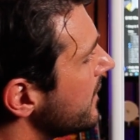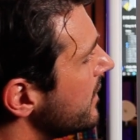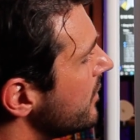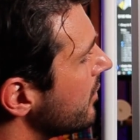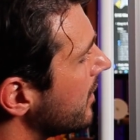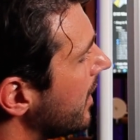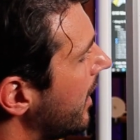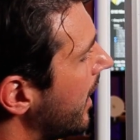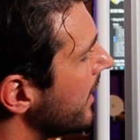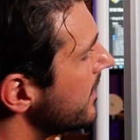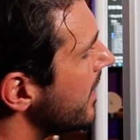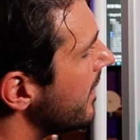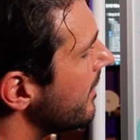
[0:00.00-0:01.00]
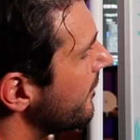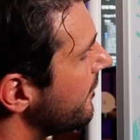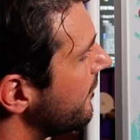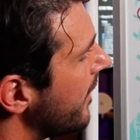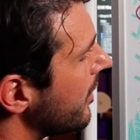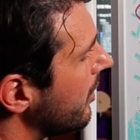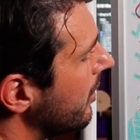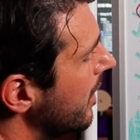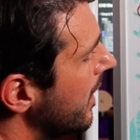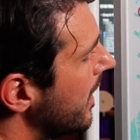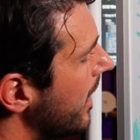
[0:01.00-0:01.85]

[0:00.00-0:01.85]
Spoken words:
This is your content funnel.